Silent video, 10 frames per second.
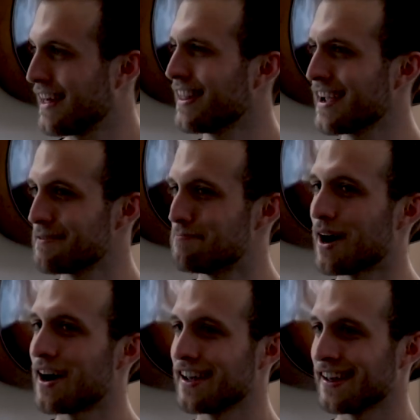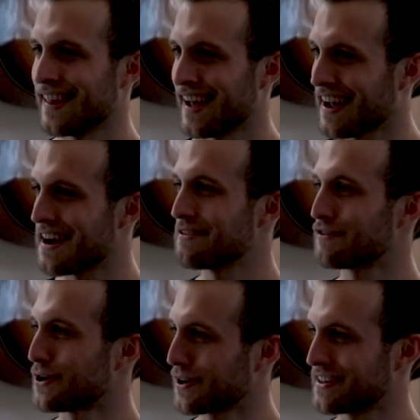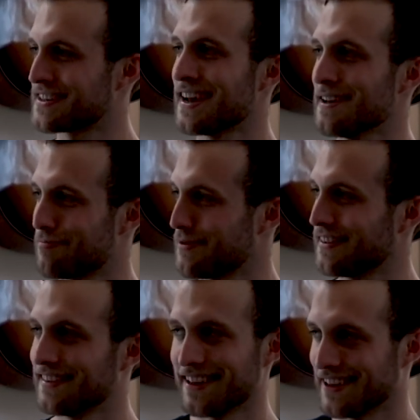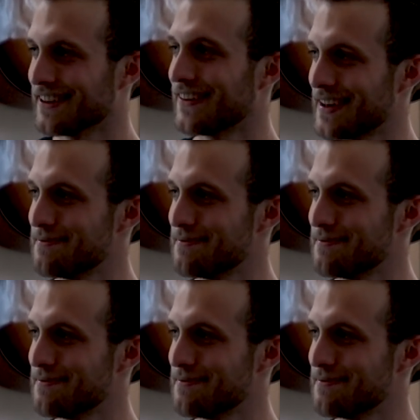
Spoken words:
I like embodying that kind of archetype. You know what I